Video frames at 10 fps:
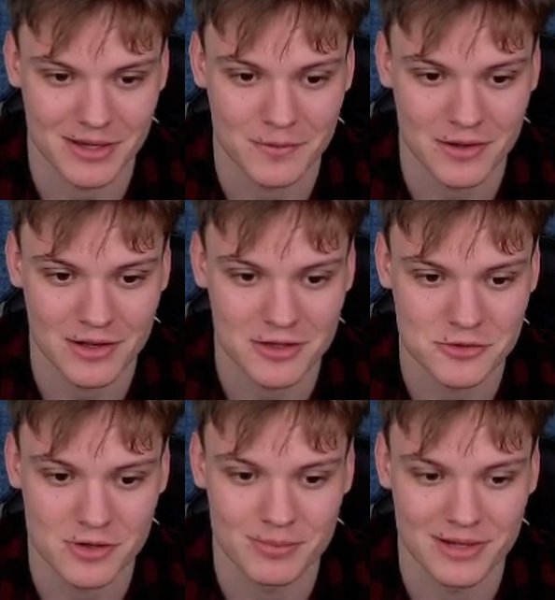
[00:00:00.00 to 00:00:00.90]
I really
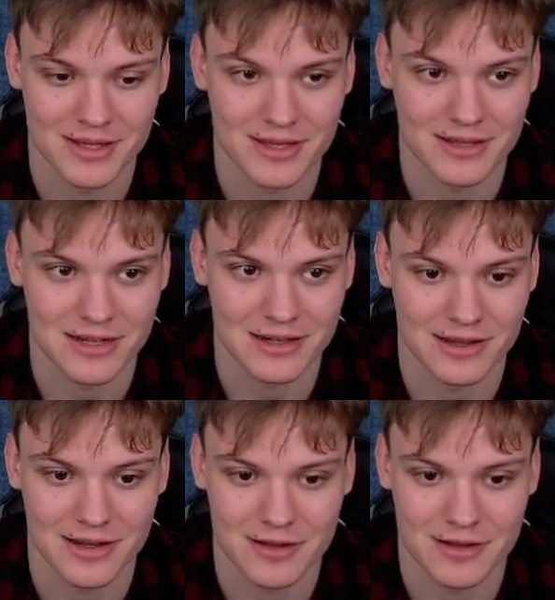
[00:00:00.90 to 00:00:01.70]
enjoy playing that line.